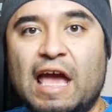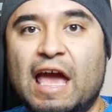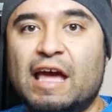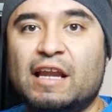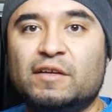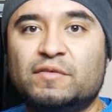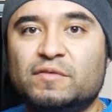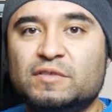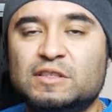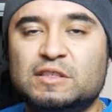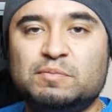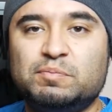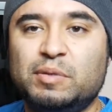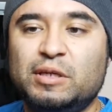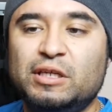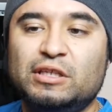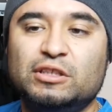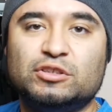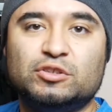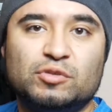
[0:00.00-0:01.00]
out of
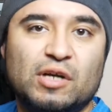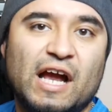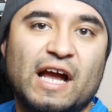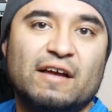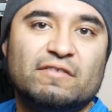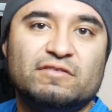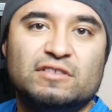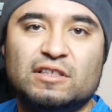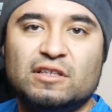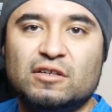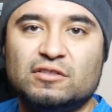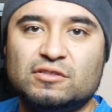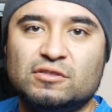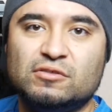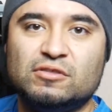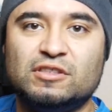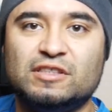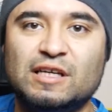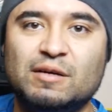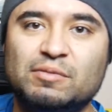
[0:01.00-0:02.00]
spinning drives and also
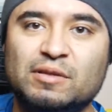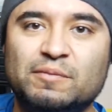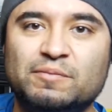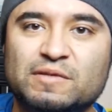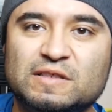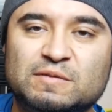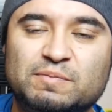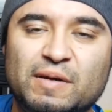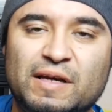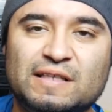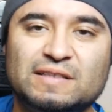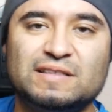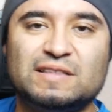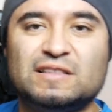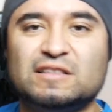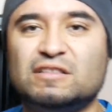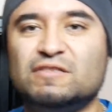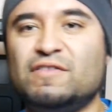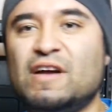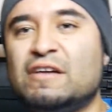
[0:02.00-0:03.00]
double up the space
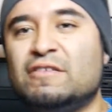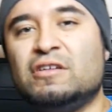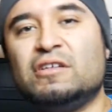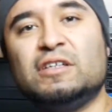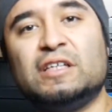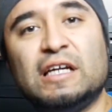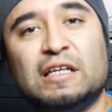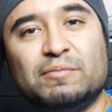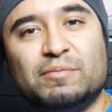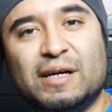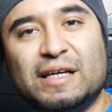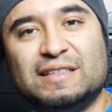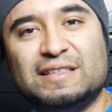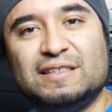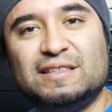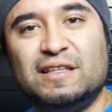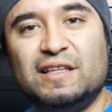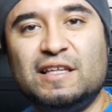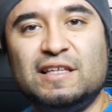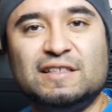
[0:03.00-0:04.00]
because 500 gigabytes
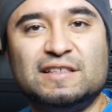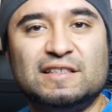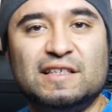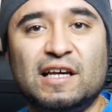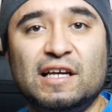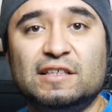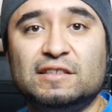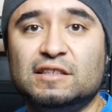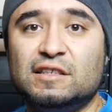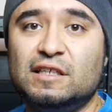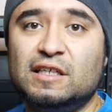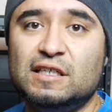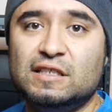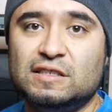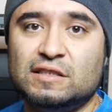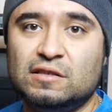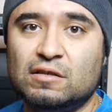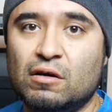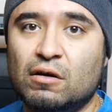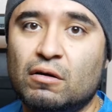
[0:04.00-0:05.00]
these days
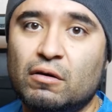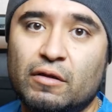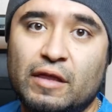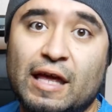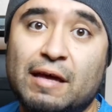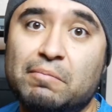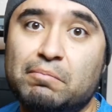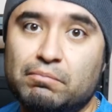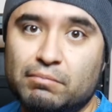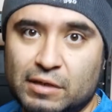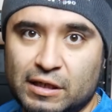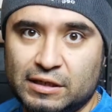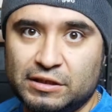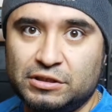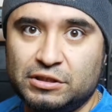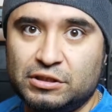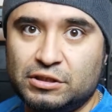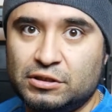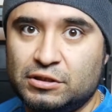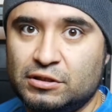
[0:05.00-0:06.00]
isn't all that
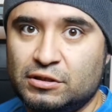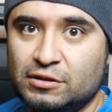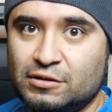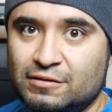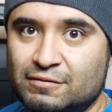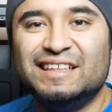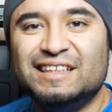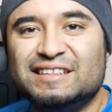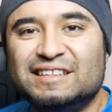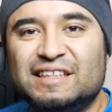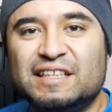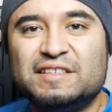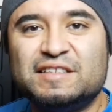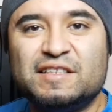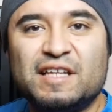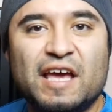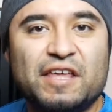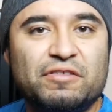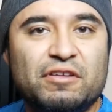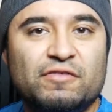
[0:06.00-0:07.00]
much. Since the
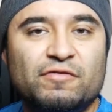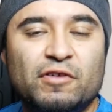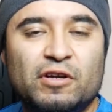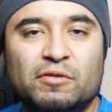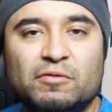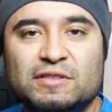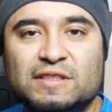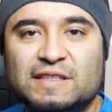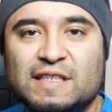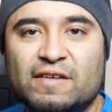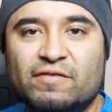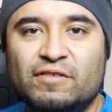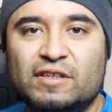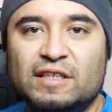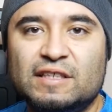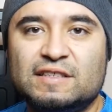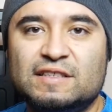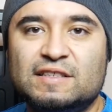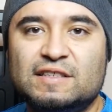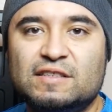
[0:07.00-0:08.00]
i3-4170
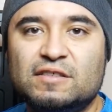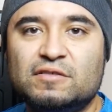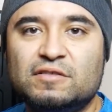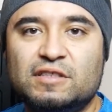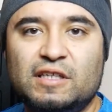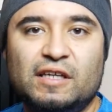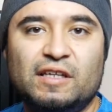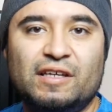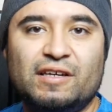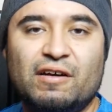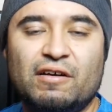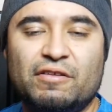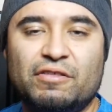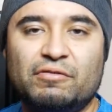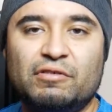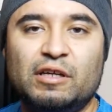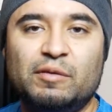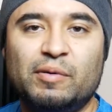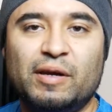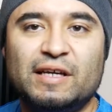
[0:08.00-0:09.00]
is still
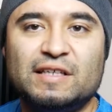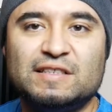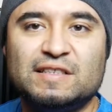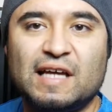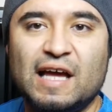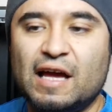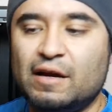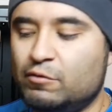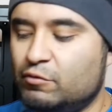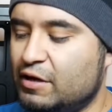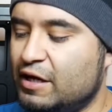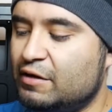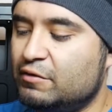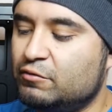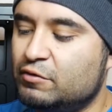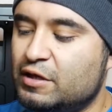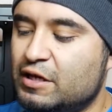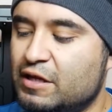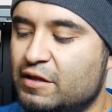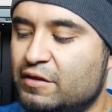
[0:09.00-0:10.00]
DDR3 based, I went
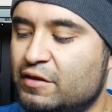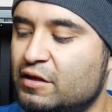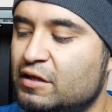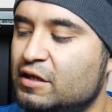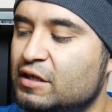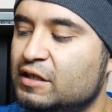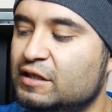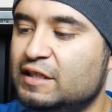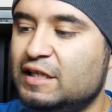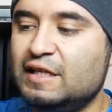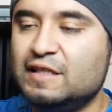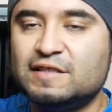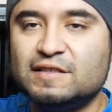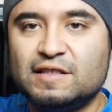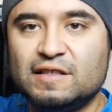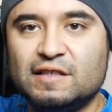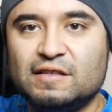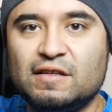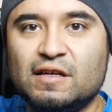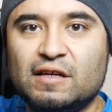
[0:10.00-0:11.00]
with
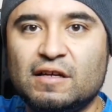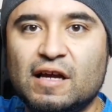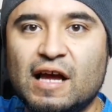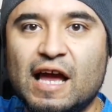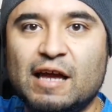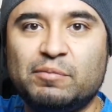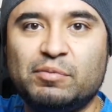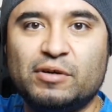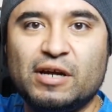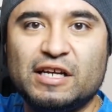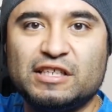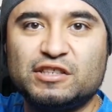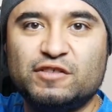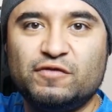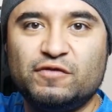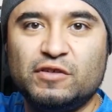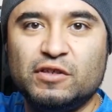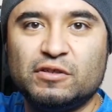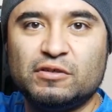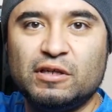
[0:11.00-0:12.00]
Kingston HyperX
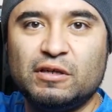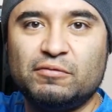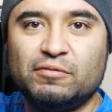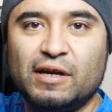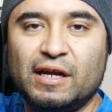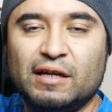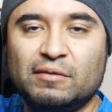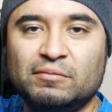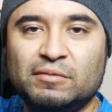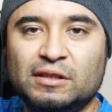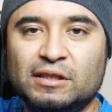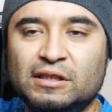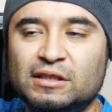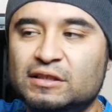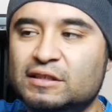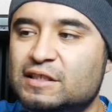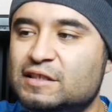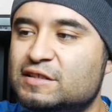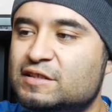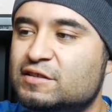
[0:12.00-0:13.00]
Fury RAM.
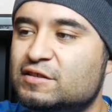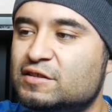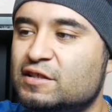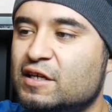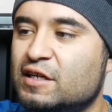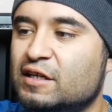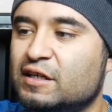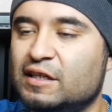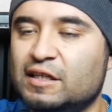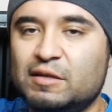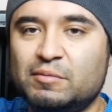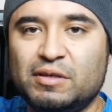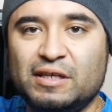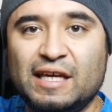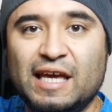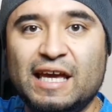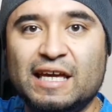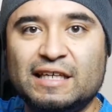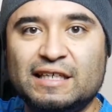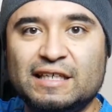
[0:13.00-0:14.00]
This is uh, going to be
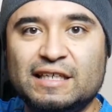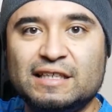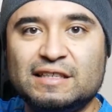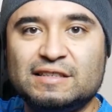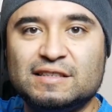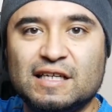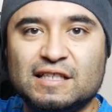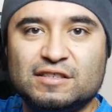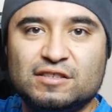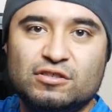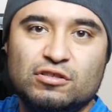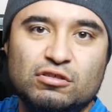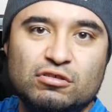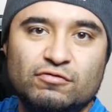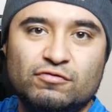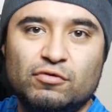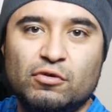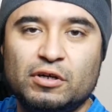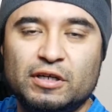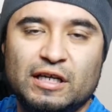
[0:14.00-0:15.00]
8 gigs. That's two
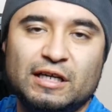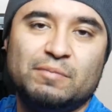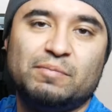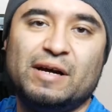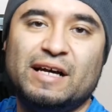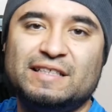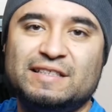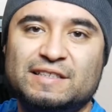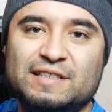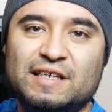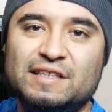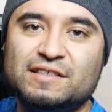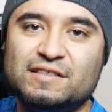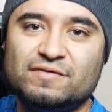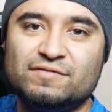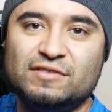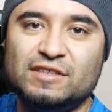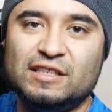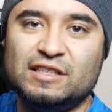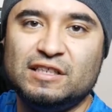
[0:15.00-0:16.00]
4 gigabyte sticks
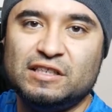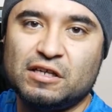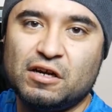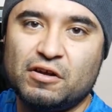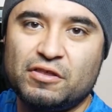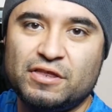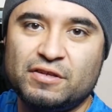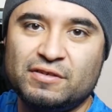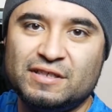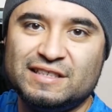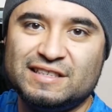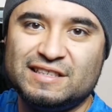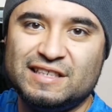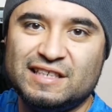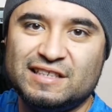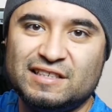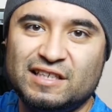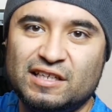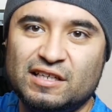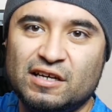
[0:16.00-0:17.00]
of DDR3
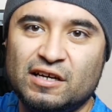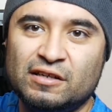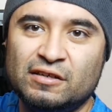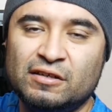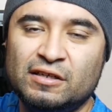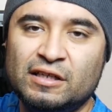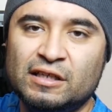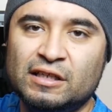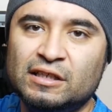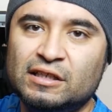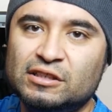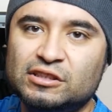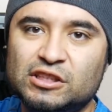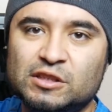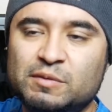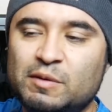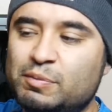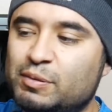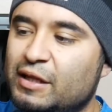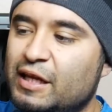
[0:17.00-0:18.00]
1600.
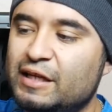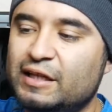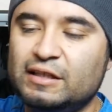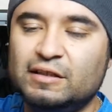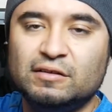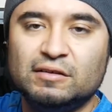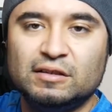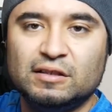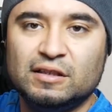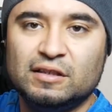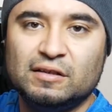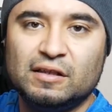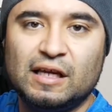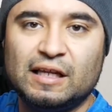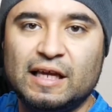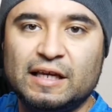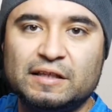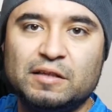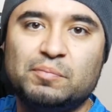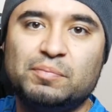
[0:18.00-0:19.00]
Should be plenty. I
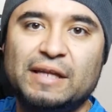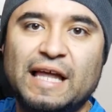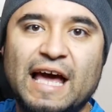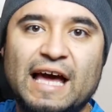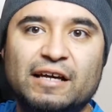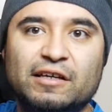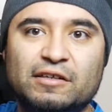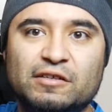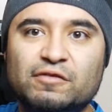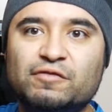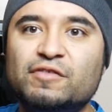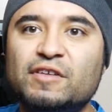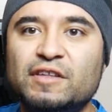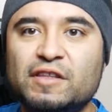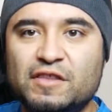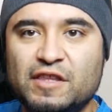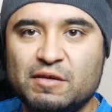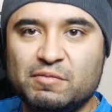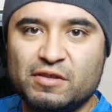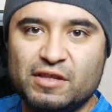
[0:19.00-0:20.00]
like the black. It'll fit
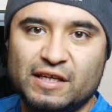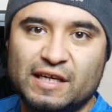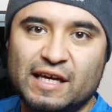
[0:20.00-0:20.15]
the theme of the